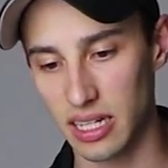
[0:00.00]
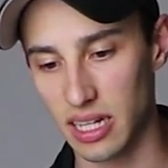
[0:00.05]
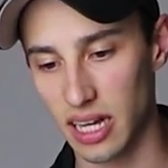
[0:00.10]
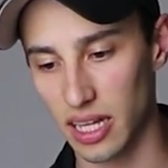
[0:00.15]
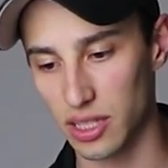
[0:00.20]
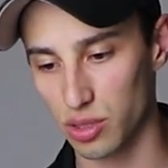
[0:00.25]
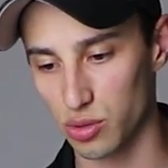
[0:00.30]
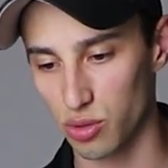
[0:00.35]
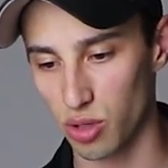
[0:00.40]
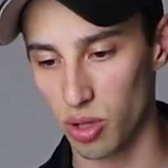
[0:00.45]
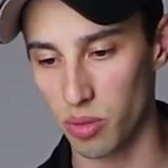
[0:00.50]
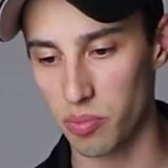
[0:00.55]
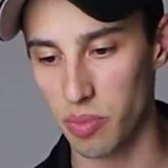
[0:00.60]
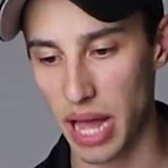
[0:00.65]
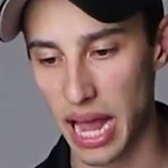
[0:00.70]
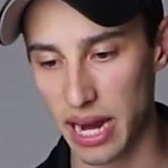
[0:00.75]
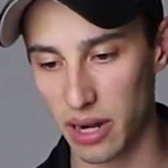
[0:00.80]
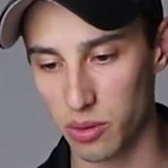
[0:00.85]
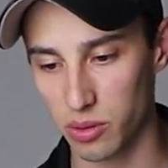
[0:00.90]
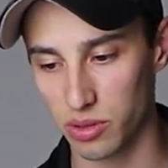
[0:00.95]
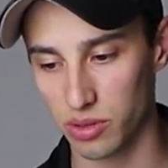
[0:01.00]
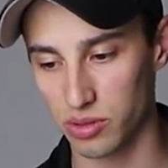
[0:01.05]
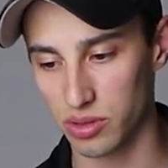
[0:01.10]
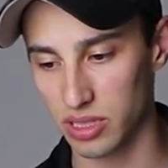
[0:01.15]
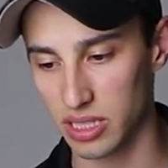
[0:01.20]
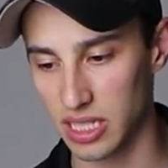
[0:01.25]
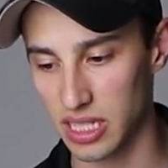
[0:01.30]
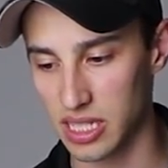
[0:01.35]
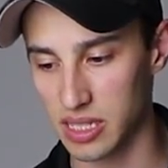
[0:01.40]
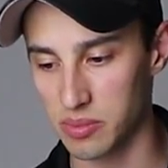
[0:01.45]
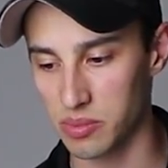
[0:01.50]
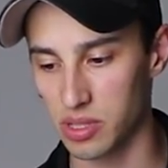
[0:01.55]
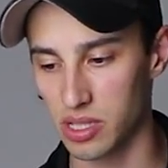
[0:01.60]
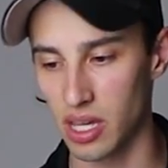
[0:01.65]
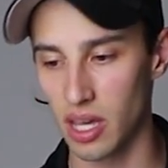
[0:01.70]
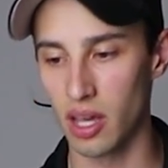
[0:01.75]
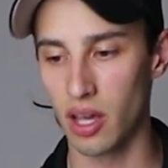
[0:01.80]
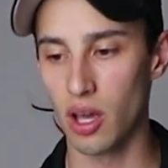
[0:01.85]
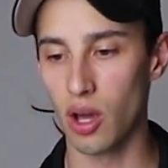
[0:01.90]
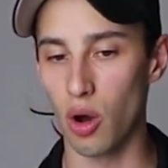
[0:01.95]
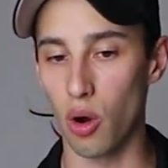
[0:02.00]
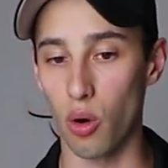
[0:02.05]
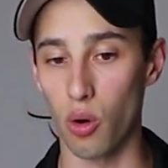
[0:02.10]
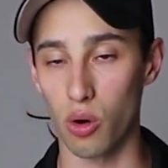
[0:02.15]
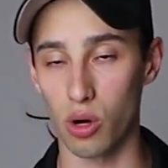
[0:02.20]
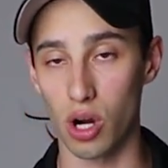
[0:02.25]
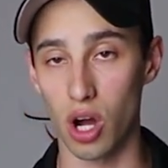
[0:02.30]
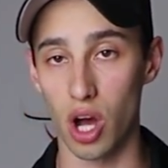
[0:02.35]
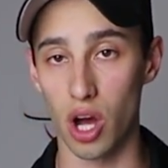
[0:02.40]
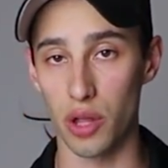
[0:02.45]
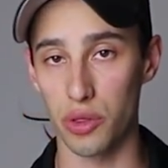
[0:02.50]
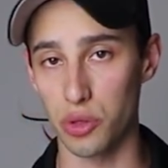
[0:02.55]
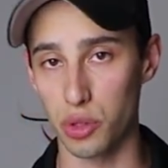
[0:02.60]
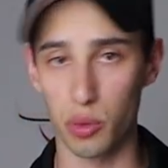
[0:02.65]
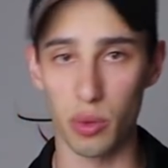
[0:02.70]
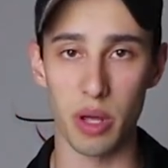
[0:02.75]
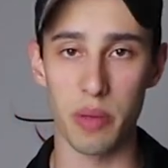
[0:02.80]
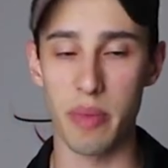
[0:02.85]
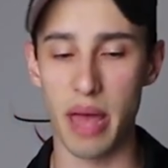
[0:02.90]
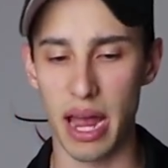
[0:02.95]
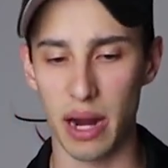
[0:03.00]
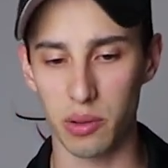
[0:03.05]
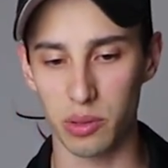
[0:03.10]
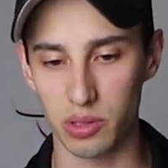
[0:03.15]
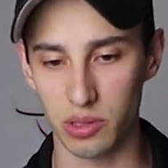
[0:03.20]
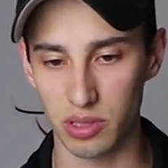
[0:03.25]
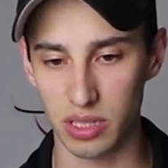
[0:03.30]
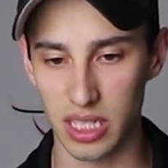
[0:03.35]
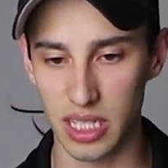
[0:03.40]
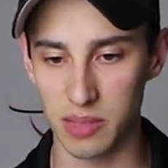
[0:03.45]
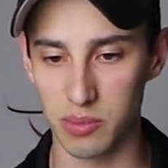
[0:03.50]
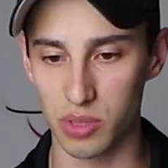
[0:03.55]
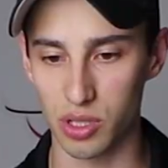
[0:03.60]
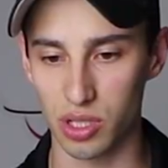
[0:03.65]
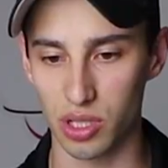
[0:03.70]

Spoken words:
Guys are all back with their teams or on their way back with their teams.